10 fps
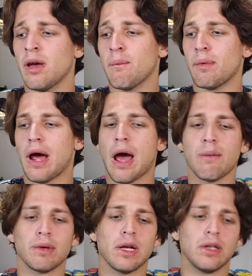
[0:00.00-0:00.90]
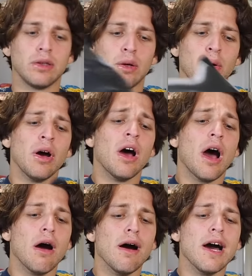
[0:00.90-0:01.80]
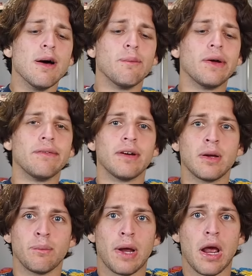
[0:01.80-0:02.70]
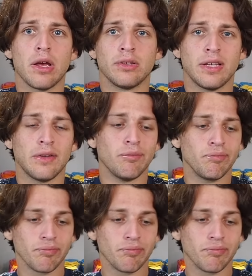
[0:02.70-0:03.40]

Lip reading: but I'm going to do a little bit of a comparison